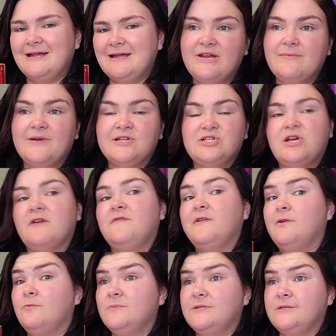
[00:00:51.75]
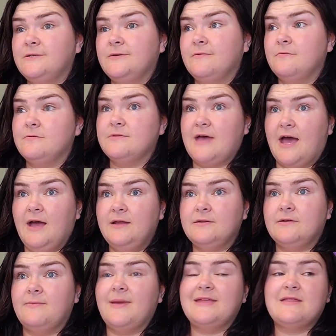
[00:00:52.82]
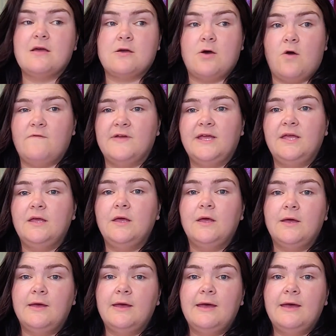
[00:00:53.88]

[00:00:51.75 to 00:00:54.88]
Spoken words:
Pretty much, I filmed that. I made that coffee. And